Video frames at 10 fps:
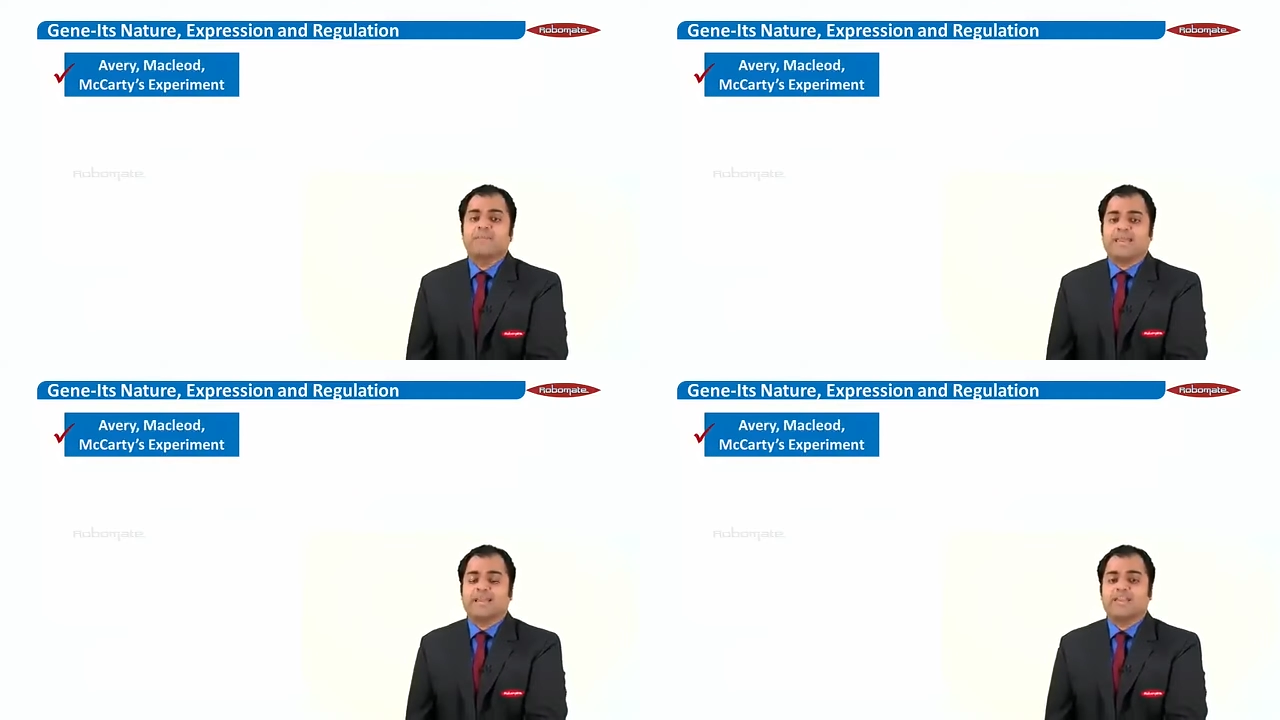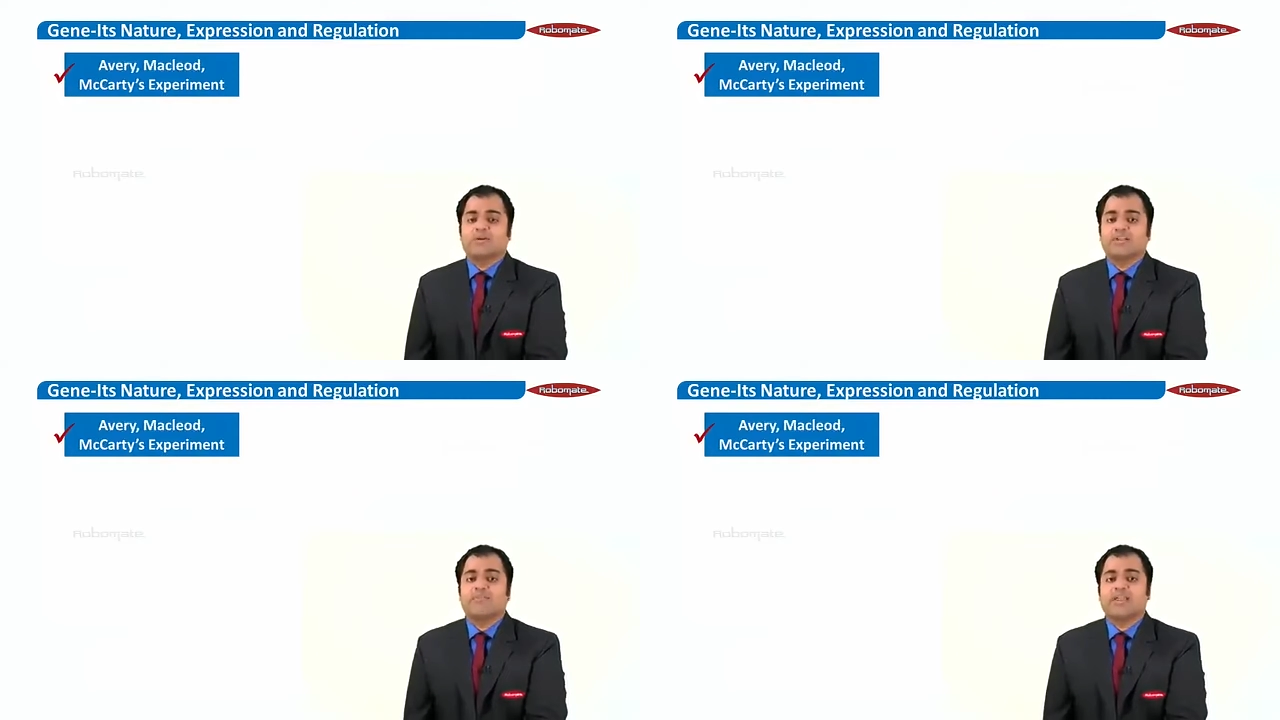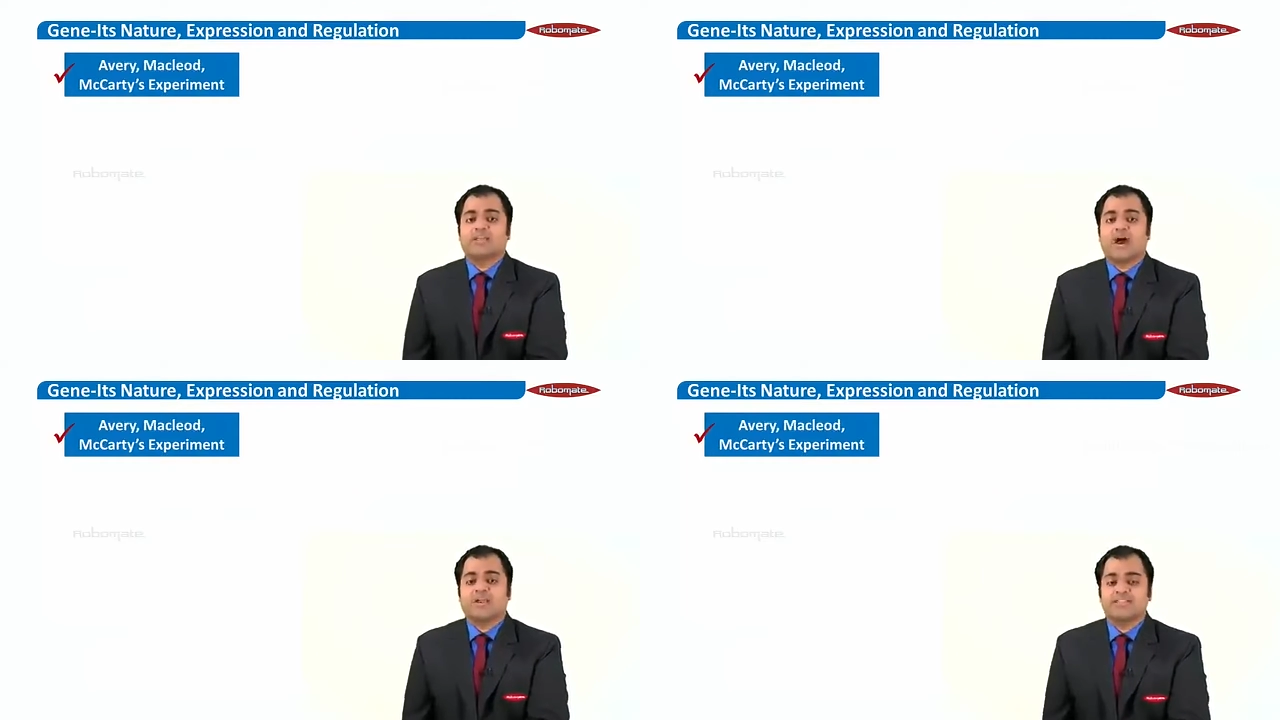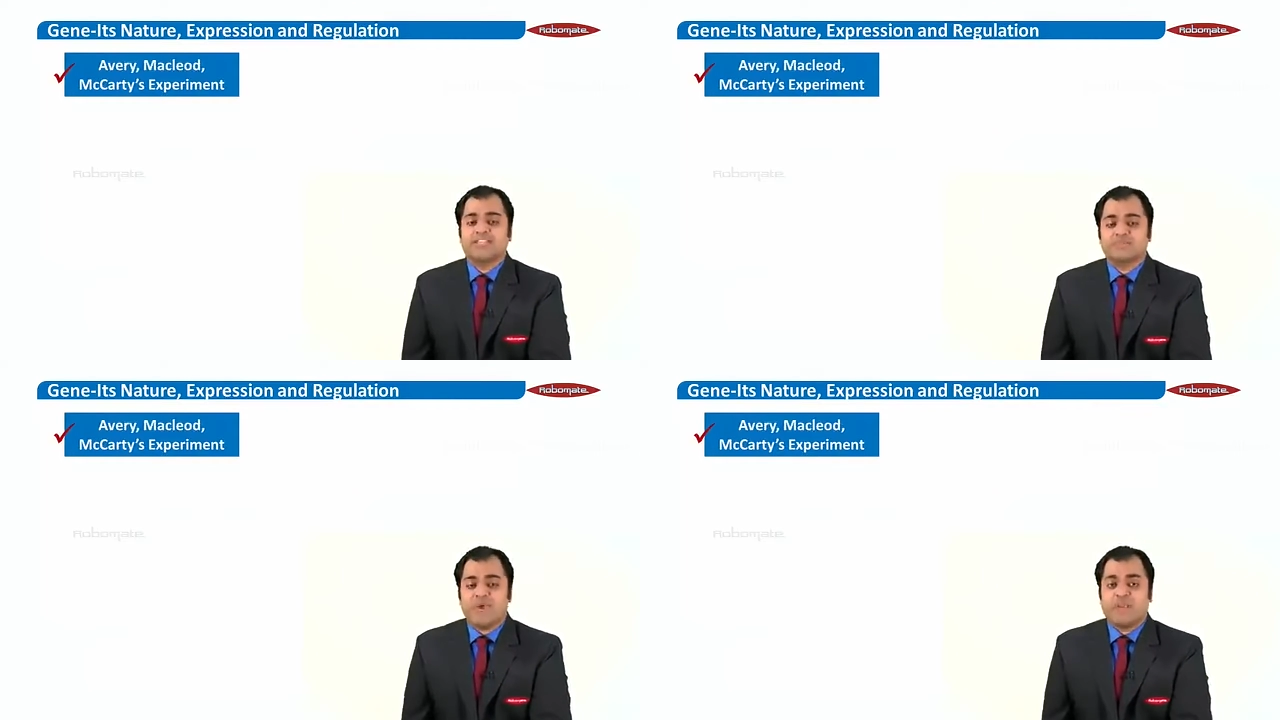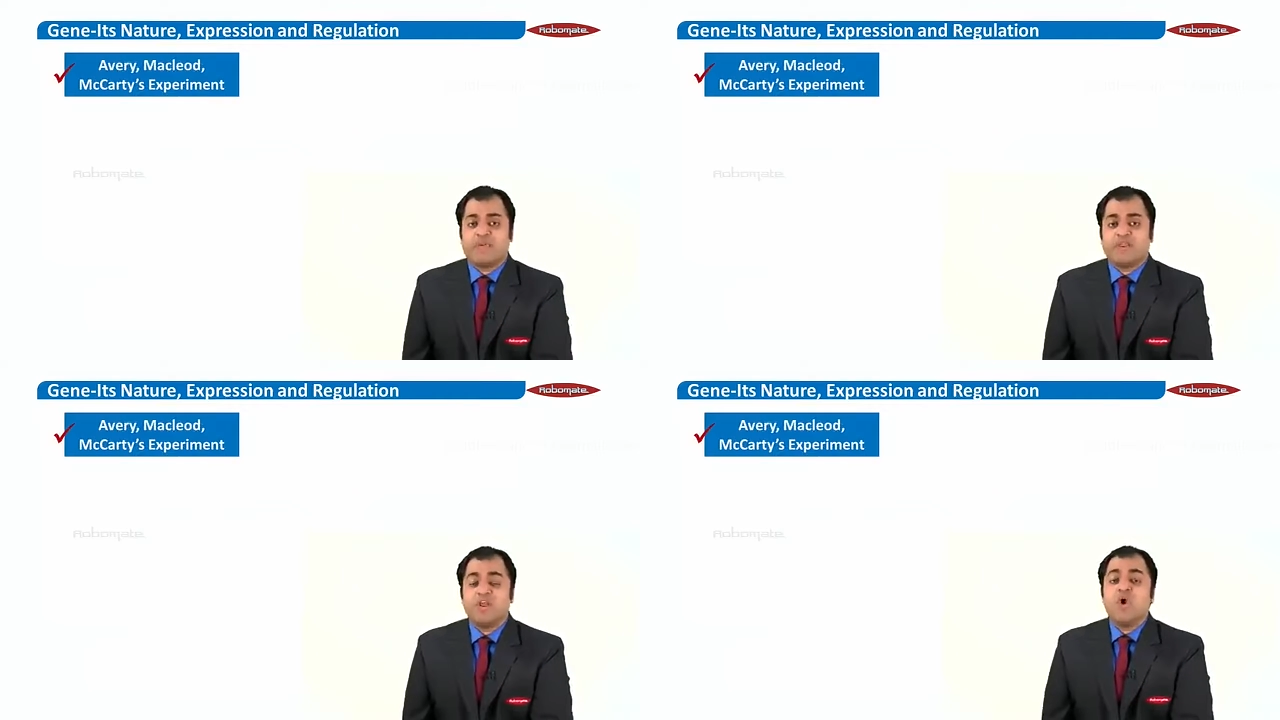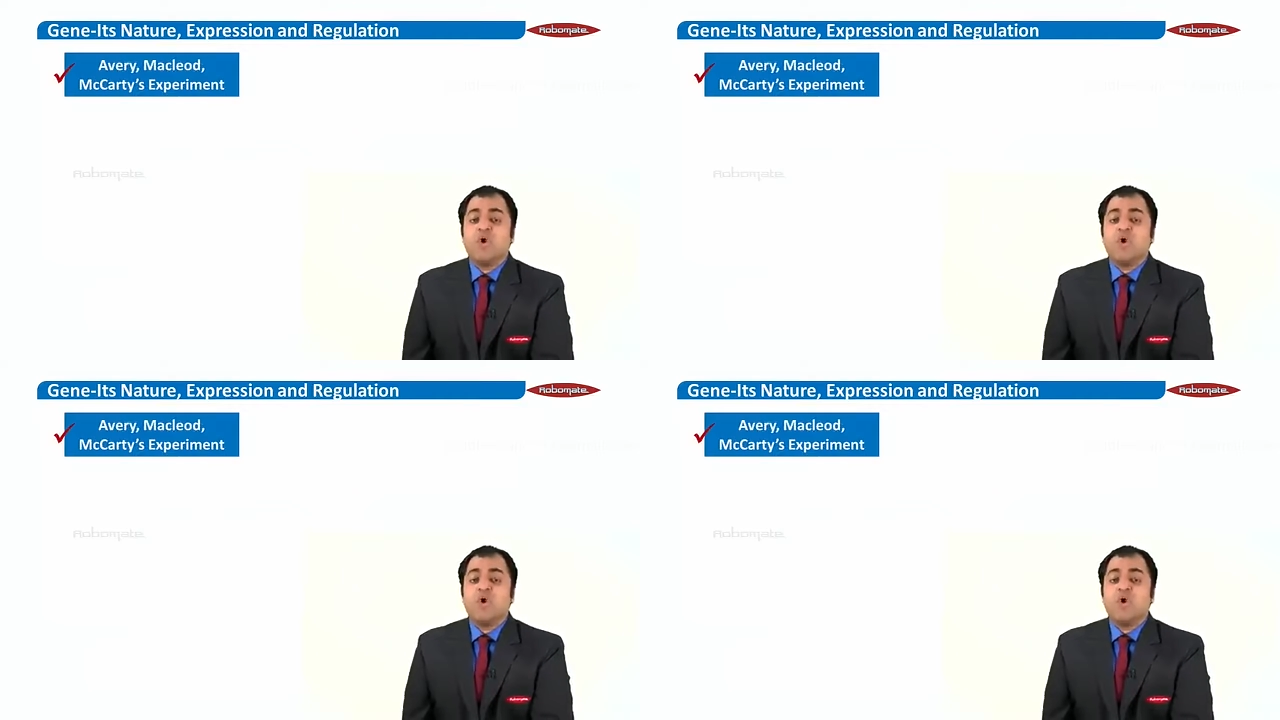MacLeod and McCarty's experiment,